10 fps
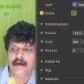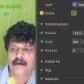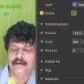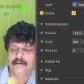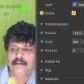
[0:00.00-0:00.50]

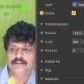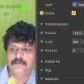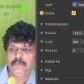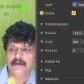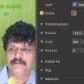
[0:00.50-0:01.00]
this
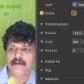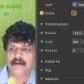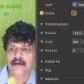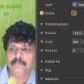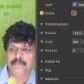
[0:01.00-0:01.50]
makes the
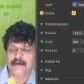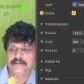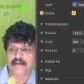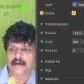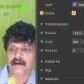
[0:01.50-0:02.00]
game
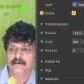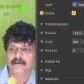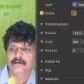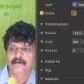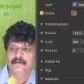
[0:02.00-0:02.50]
easier
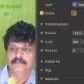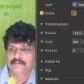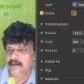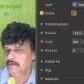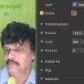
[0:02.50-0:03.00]
see
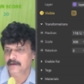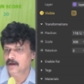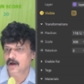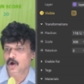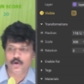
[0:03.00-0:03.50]

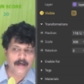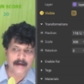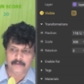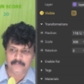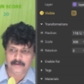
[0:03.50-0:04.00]
okay
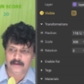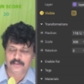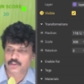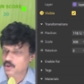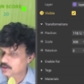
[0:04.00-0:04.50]
so
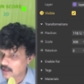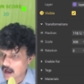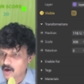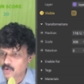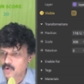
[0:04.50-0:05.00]

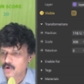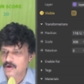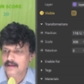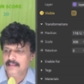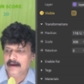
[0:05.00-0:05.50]
now
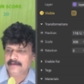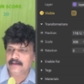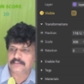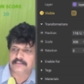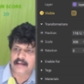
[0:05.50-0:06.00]
let us
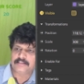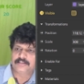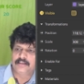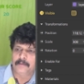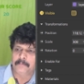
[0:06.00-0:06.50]
test
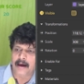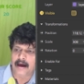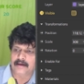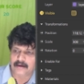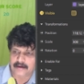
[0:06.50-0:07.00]
the
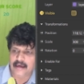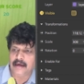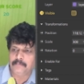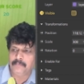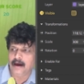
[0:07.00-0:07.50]
game
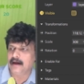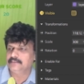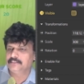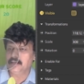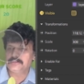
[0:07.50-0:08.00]
and
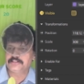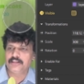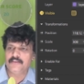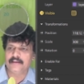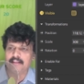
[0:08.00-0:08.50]
just see
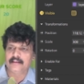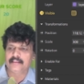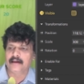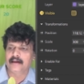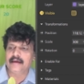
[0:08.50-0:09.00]
whether the
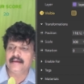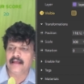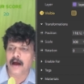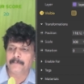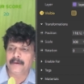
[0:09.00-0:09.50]
green
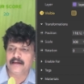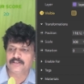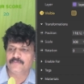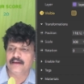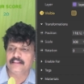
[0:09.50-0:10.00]
appears
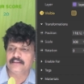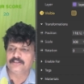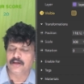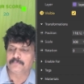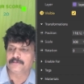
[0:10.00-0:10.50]
when he
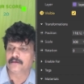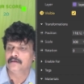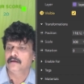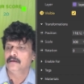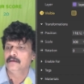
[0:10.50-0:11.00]
jumps
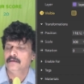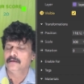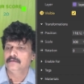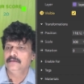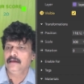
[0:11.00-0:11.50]

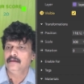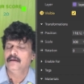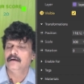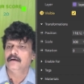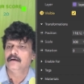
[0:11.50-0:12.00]
see
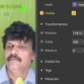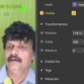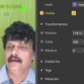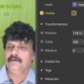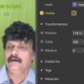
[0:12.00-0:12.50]

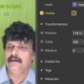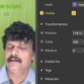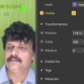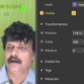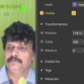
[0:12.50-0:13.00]
whenever he
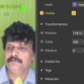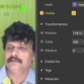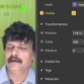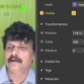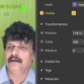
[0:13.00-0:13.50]
jumps the
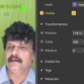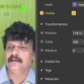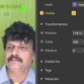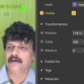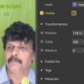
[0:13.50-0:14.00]
green is
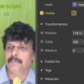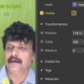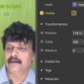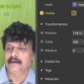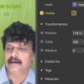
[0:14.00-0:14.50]
appearing
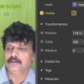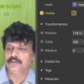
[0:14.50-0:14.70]
can you see